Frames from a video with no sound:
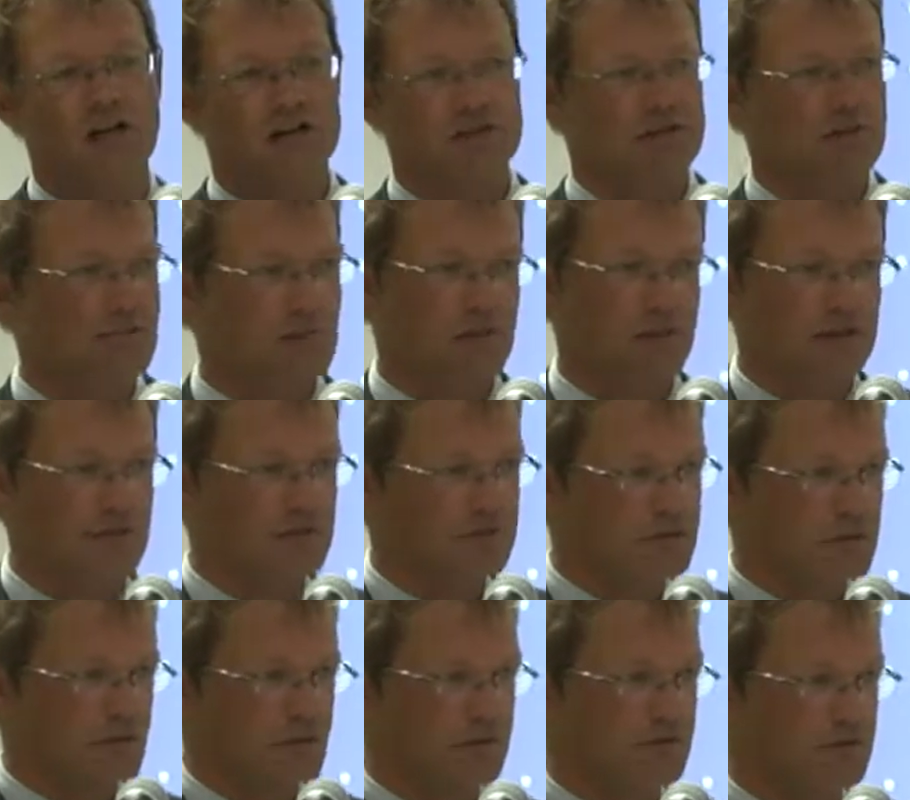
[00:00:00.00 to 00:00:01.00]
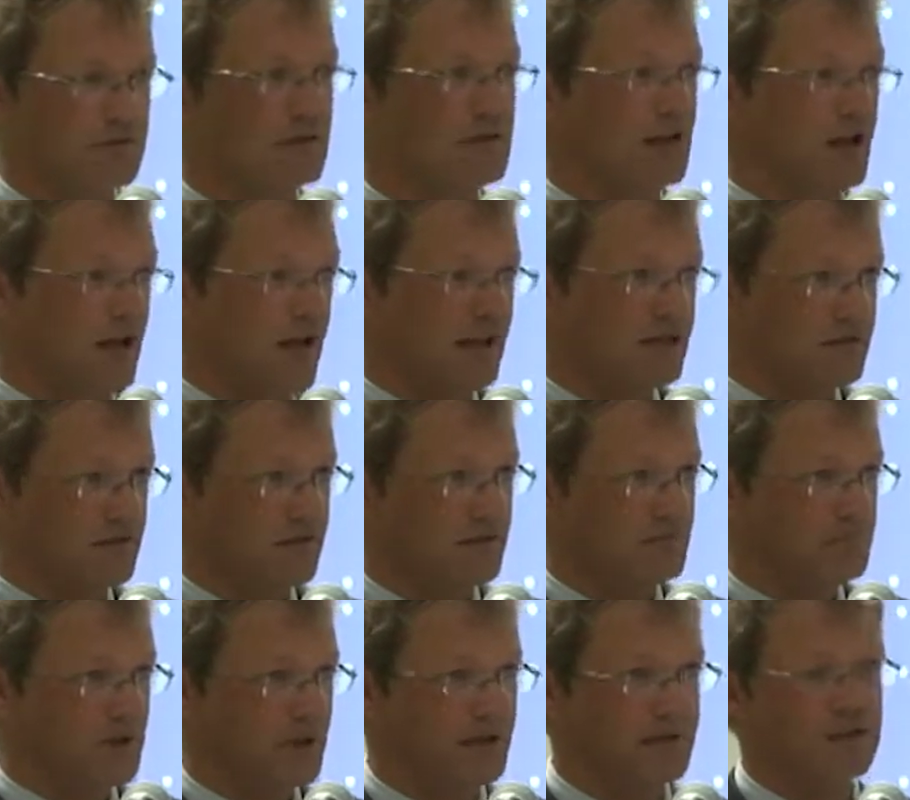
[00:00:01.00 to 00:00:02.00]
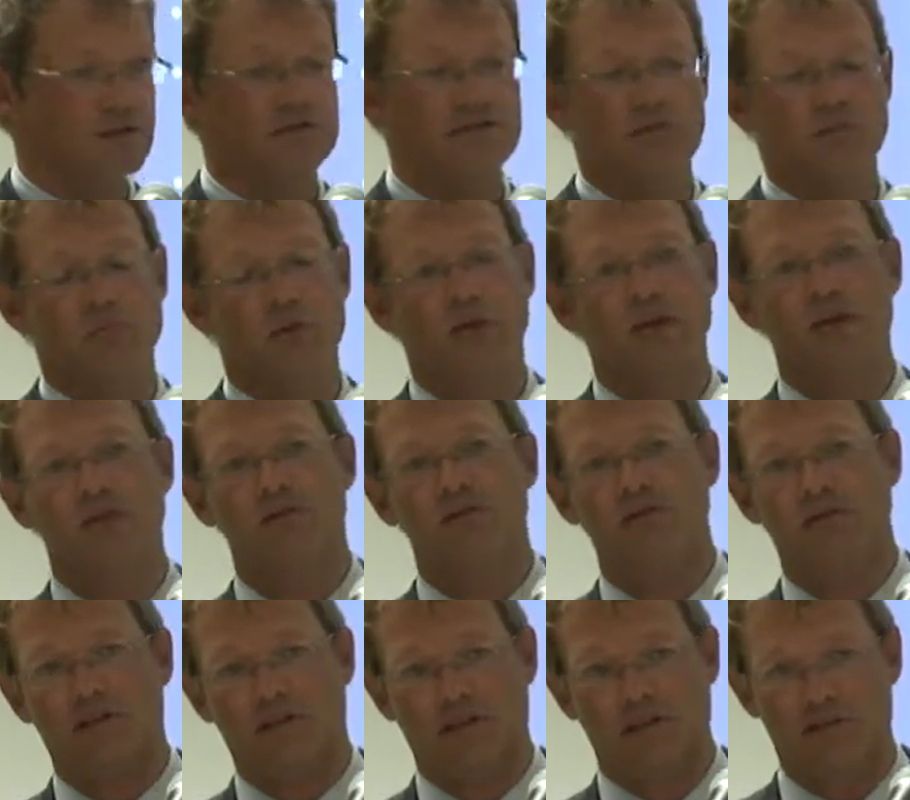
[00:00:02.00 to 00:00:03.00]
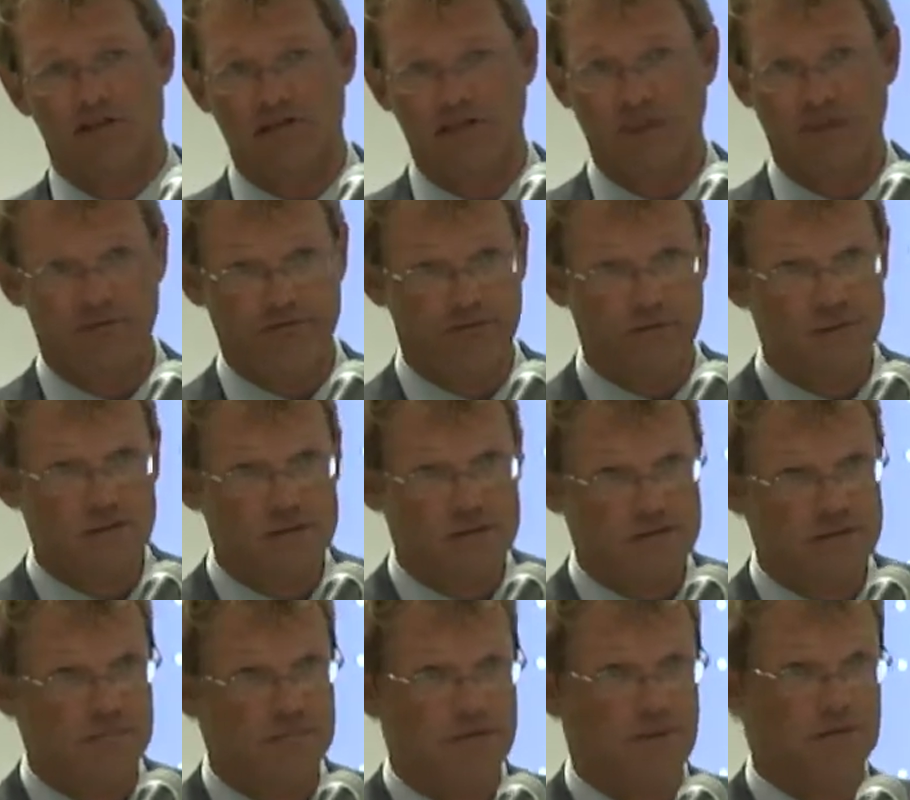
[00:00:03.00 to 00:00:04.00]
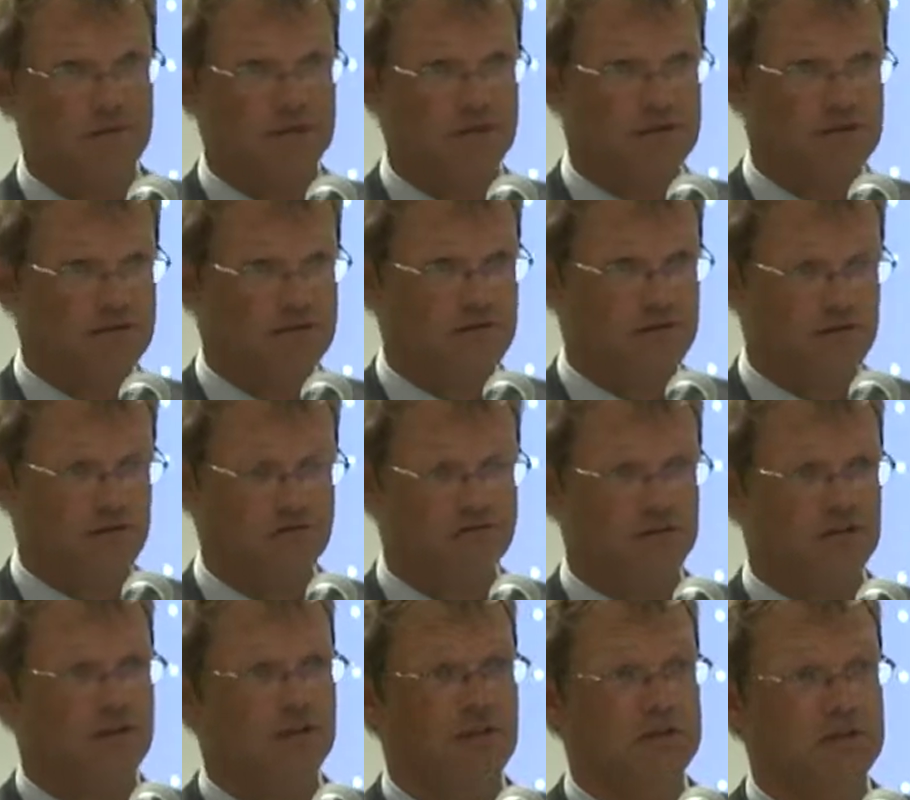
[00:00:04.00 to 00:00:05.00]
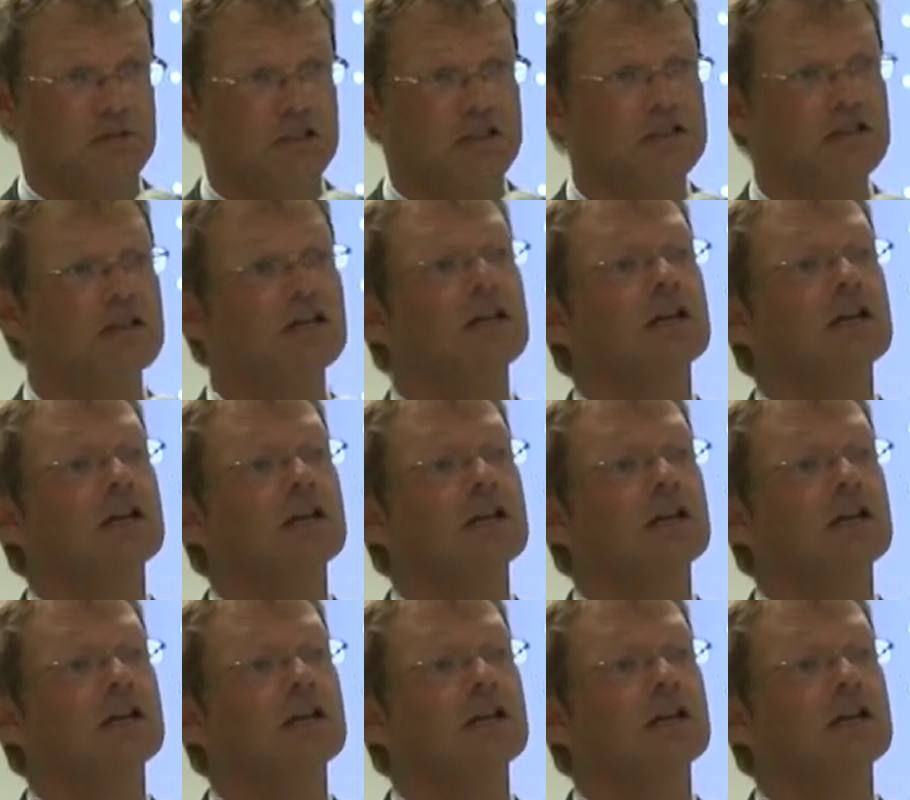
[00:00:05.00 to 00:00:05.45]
the way you can enter a marriage, the way you can finish a marriage, don't think about that,